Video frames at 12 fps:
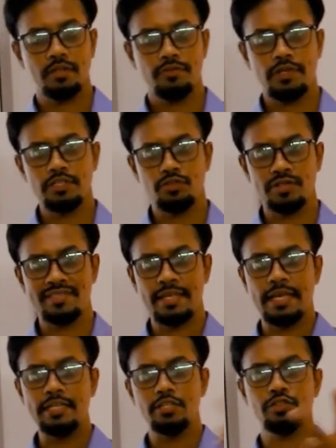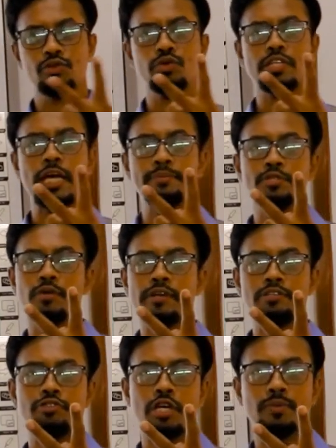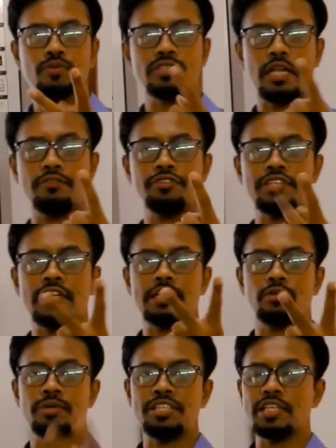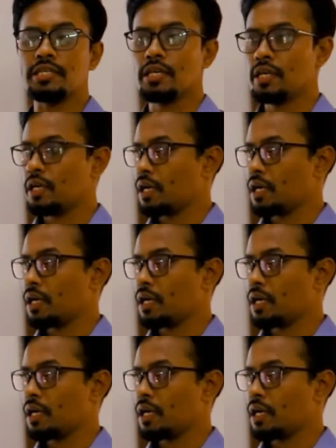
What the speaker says: First we said 2 types of hydrocarbons, aliphatic and aromatic.